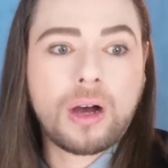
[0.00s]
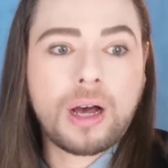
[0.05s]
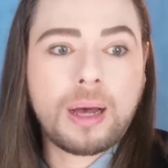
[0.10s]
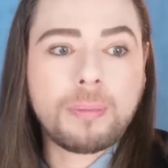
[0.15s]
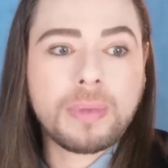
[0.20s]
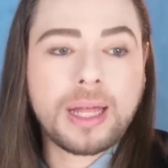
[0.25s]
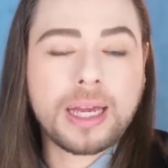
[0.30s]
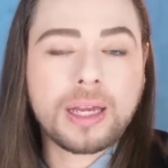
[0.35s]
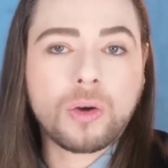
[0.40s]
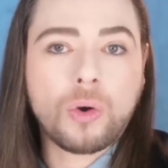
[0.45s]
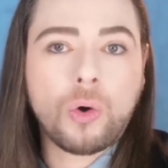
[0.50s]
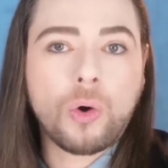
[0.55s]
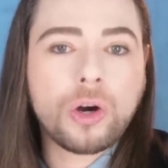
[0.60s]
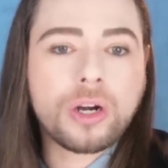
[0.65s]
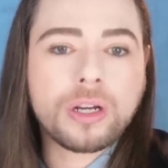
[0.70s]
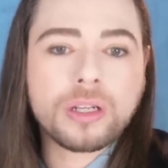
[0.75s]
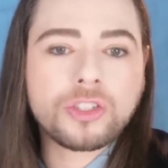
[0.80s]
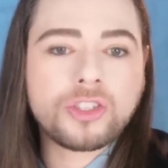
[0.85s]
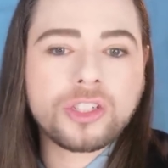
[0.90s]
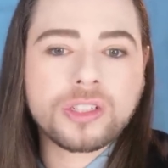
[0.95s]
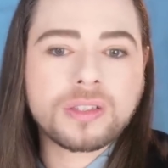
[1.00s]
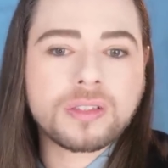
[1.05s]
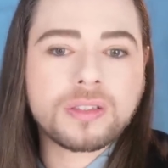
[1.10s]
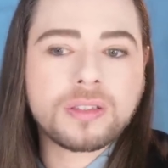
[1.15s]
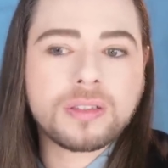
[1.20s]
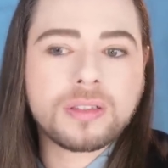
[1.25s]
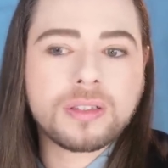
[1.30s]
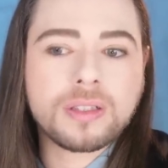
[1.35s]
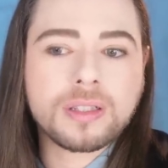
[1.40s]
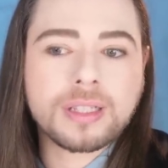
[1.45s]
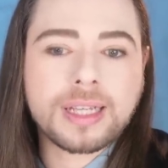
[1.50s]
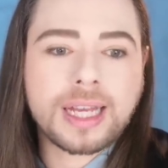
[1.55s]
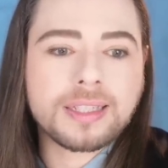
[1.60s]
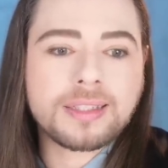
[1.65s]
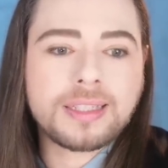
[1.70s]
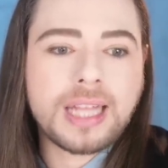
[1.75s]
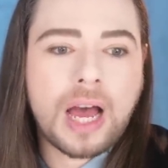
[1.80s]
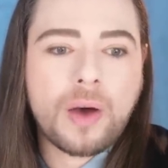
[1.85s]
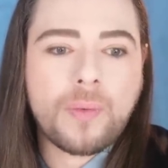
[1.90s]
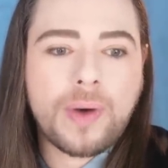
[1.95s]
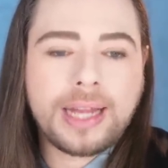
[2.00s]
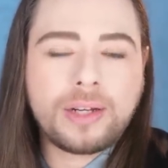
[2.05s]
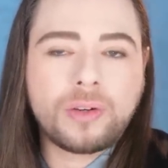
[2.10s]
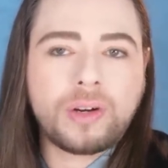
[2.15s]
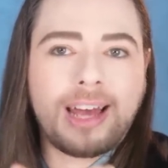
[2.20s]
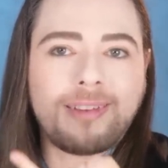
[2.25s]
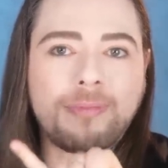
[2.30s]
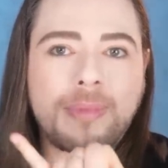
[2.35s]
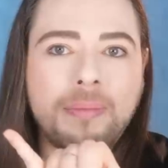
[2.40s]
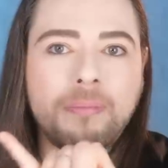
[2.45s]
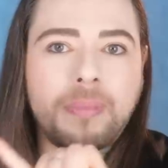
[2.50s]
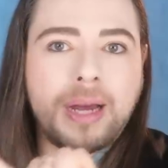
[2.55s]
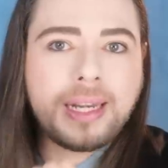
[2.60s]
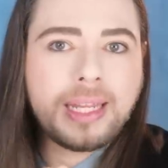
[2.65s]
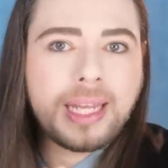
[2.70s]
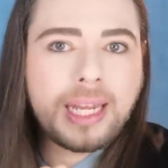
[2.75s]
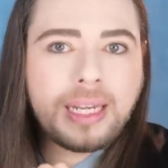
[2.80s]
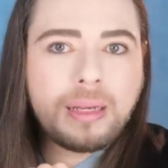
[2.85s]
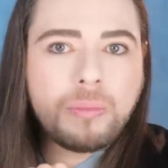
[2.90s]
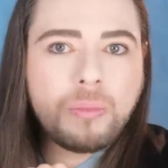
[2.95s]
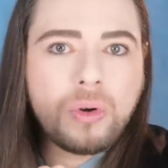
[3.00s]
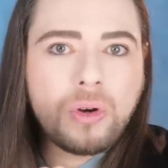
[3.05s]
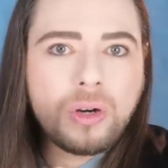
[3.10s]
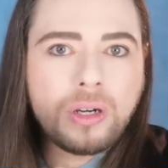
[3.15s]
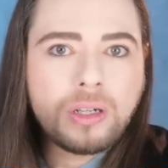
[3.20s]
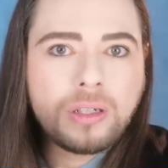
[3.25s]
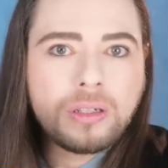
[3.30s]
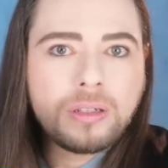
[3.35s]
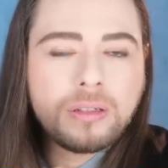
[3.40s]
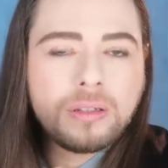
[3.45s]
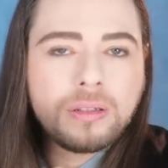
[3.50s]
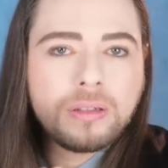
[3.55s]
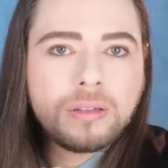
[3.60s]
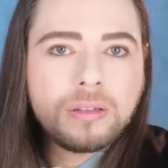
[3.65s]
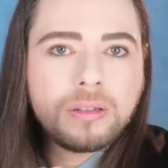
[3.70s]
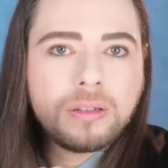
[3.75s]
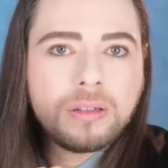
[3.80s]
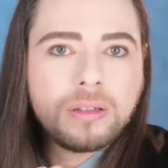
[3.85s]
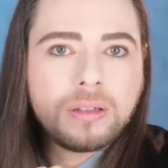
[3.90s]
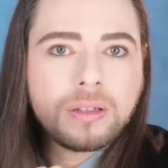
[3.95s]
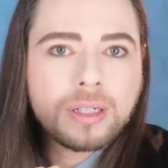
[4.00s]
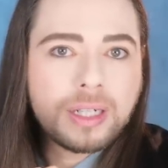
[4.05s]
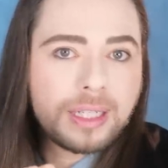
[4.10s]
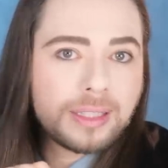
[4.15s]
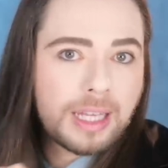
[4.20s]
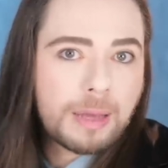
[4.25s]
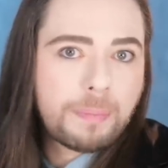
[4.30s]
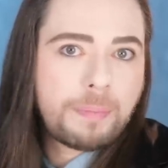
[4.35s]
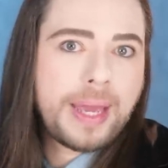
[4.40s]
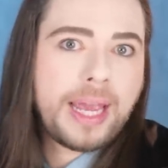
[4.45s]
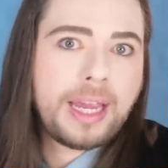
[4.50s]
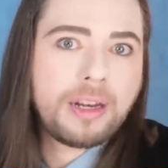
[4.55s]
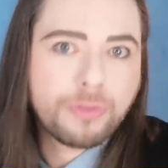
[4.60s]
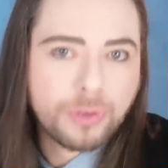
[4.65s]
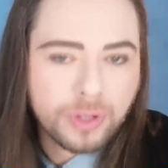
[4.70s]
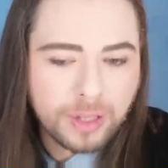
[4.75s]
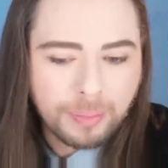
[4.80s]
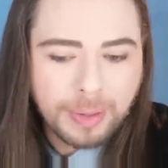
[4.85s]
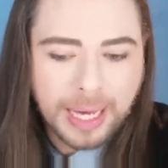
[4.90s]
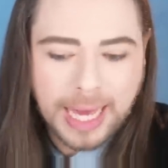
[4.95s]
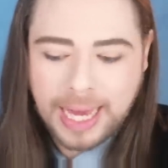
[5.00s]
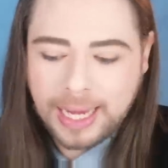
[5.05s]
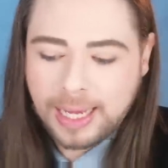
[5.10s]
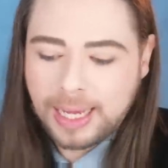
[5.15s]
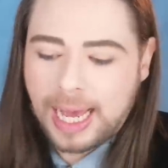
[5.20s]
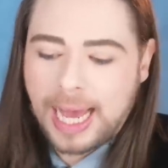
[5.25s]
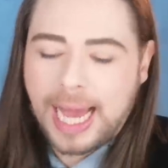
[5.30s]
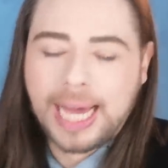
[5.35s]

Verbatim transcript: I'm like, or just because now I don't have my money anymore because I paid for the bag.